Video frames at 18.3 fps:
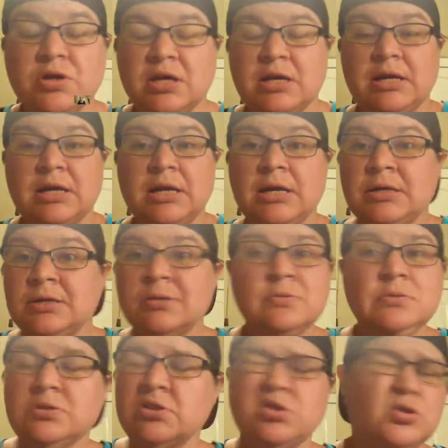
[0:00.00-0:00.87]
do that
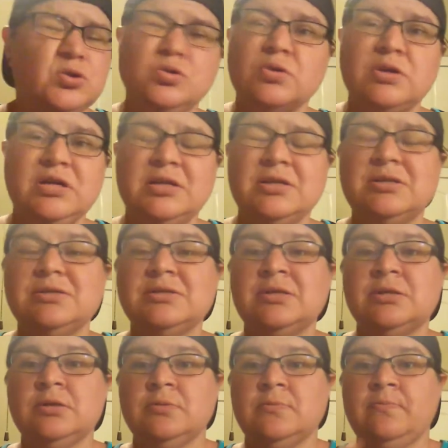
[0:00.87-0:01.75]
again. So it
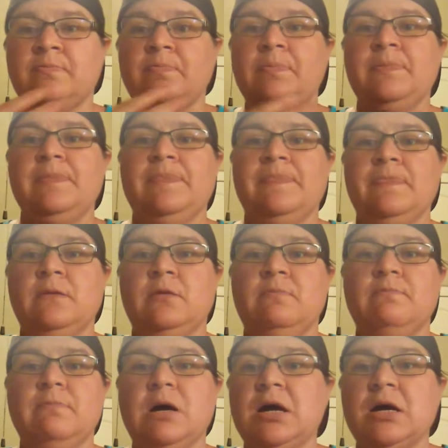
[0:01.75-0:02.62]
is
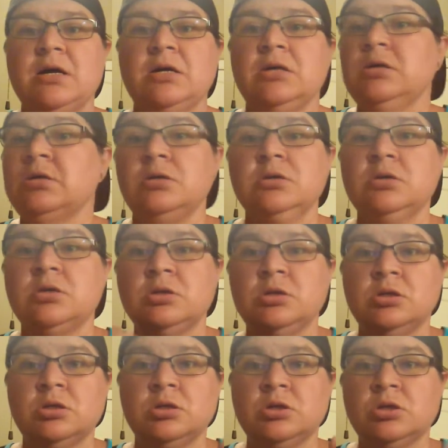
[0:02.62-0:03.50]
my
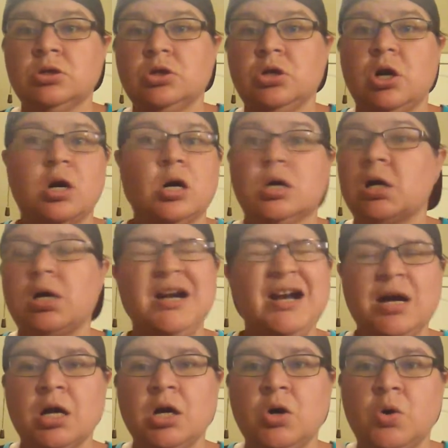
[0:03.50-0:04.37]

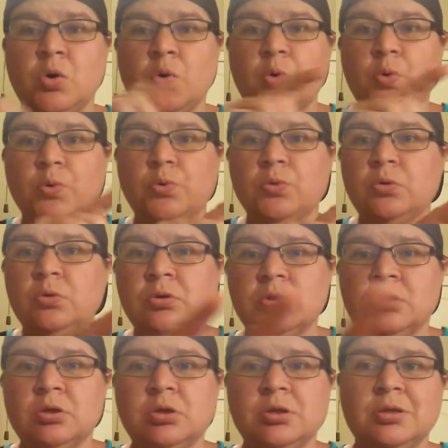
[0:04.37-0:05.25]
car,
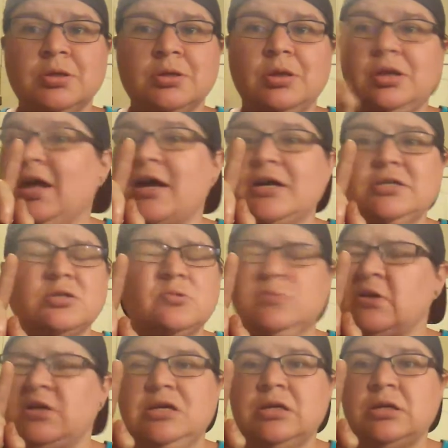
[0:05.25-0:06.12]

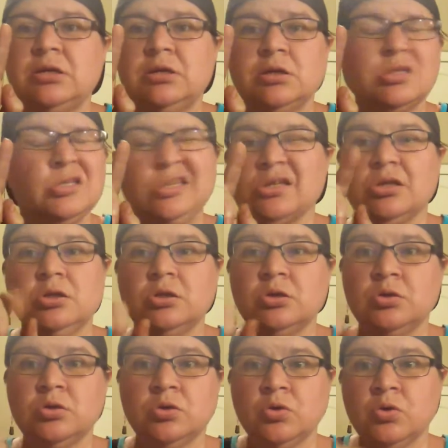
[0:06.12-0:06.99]
last week,
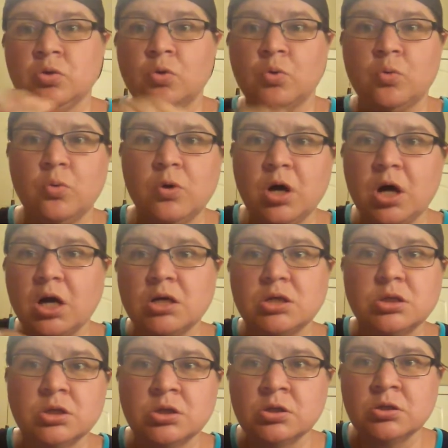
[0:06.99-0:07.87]

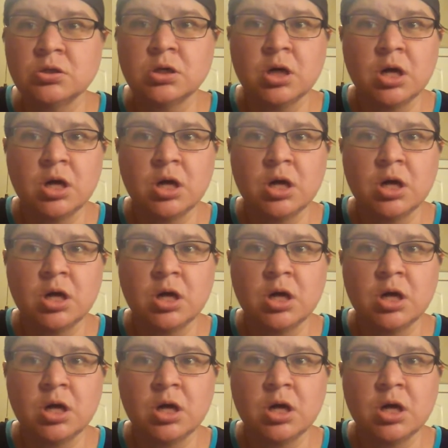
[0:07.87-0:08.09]
wash.